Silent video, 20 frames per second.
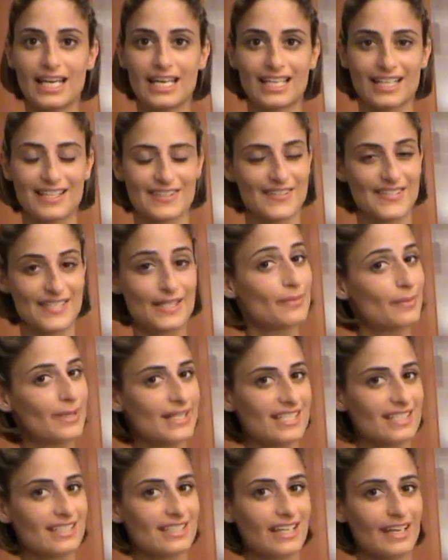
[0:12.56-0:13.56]
because it
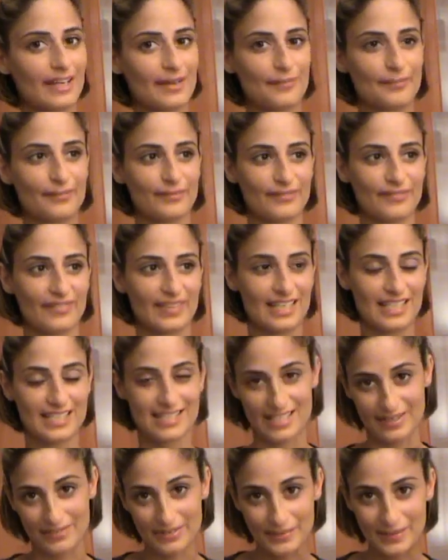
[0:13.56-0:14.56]
was
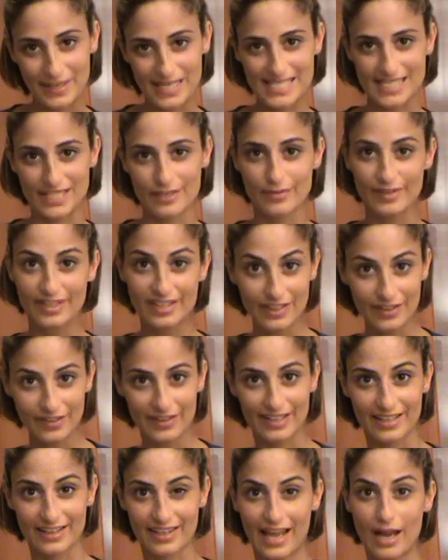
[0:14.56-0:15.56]
it's a requested video,
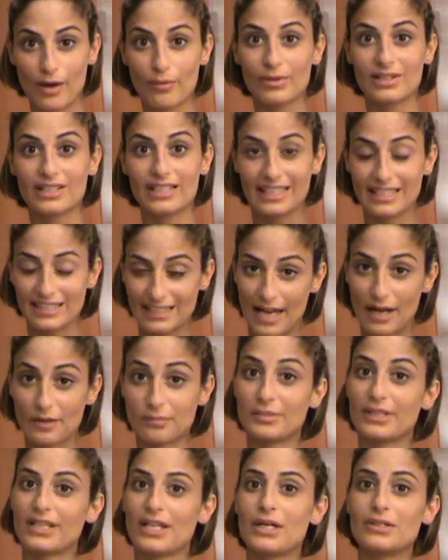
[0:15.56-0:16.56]
and I will link
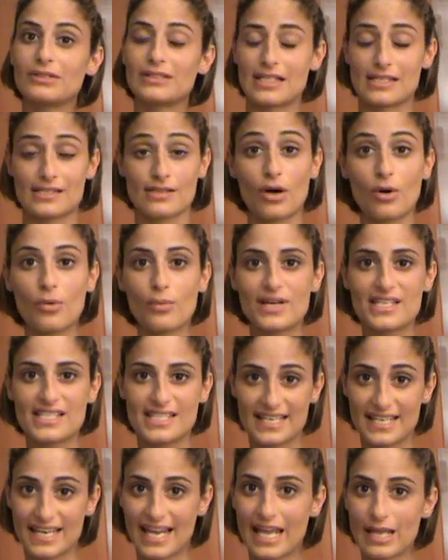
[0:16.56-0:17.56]
down below, and as always,
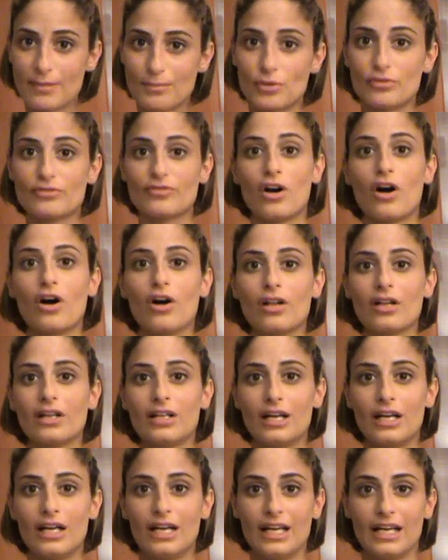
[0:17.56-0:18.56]
the name of all
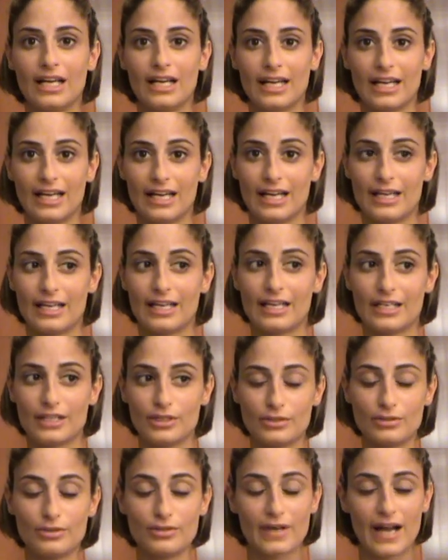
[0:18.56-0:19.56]

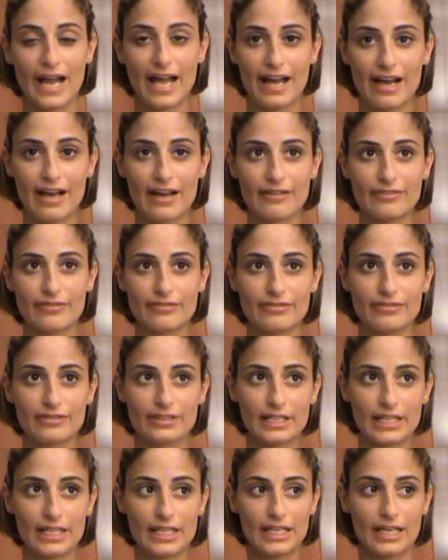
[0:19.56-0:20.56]
who have
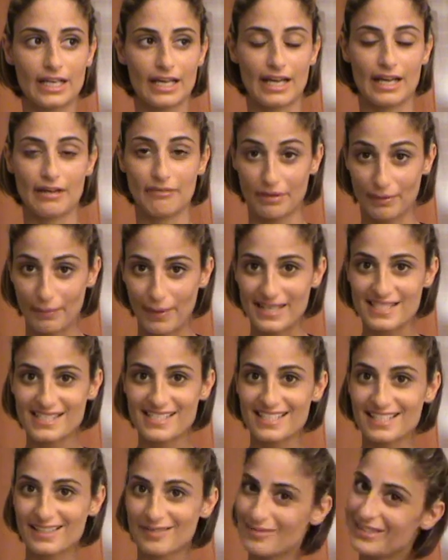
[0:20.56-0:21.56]

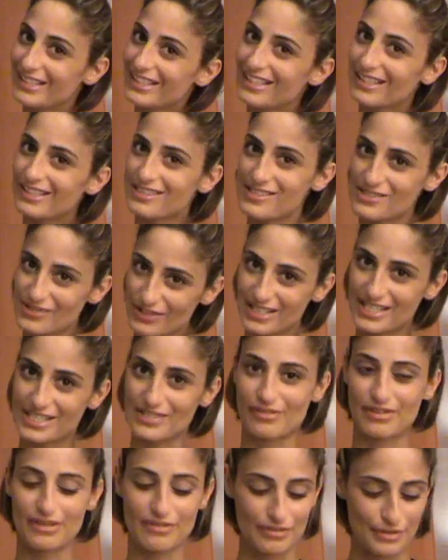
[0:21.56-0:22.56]
requested me to do
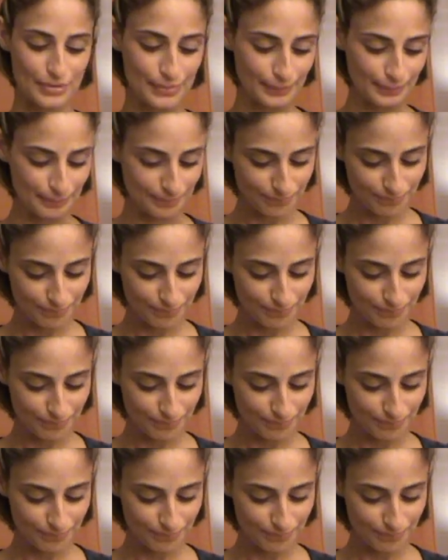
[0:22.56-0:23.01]
this review.